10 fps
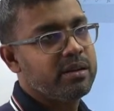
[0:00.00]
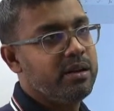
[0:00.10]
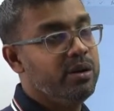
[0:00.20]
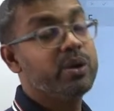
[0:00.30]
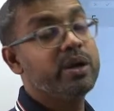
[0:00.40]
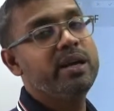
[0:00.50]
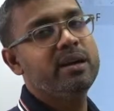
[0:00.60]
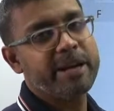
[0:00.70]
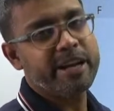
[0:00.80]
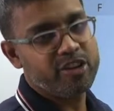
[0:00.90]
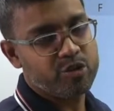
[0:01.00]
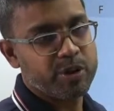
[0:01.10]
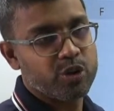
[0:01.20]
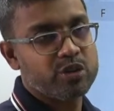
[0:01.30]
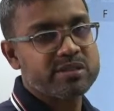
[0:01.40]
look here management,
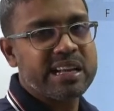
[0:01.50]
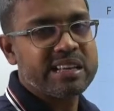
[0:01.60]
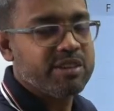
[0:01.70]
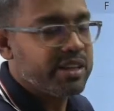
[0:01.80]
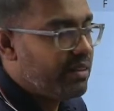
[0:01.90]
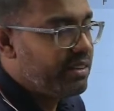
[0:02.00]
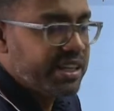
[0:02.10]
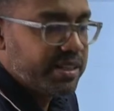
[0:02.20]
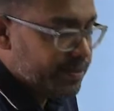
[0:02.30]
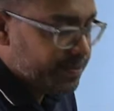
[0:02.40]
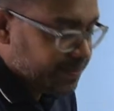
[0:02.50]
those charged with governor,